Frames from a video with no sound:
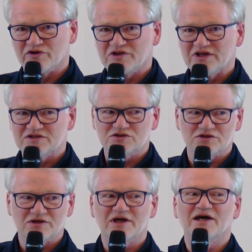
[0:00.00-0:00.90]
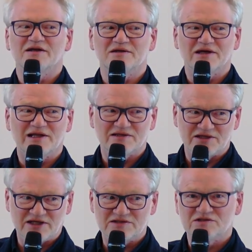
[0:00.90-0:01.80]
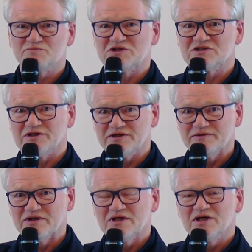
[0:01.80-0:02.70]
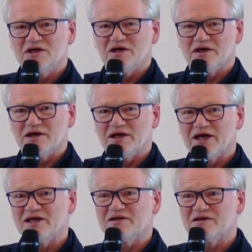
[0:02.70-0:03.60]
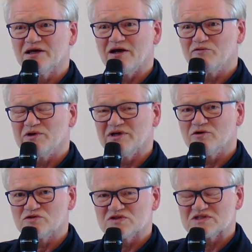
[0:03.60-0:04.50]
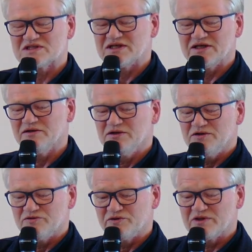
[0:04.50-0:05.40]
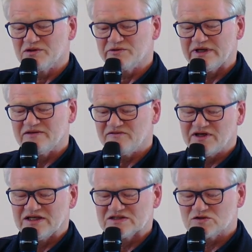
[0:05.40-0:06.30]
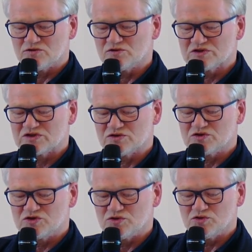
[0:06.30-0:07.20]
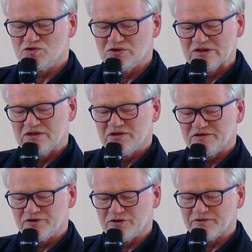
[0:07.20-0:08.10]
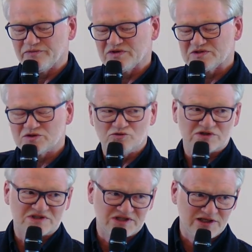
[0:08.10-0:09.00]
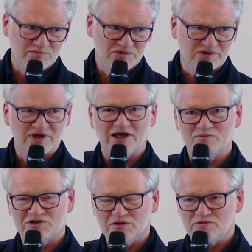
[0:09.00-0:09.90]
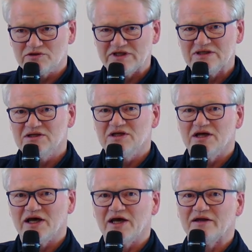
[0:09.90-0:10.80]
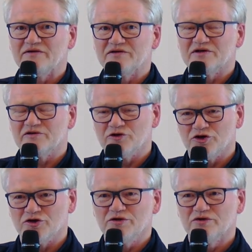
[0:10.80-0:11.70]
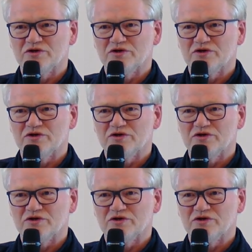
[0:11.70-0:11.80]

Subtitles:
Architecture and LTH especially. And I will also say with great thanks also to the SUDES team, absolutely, and the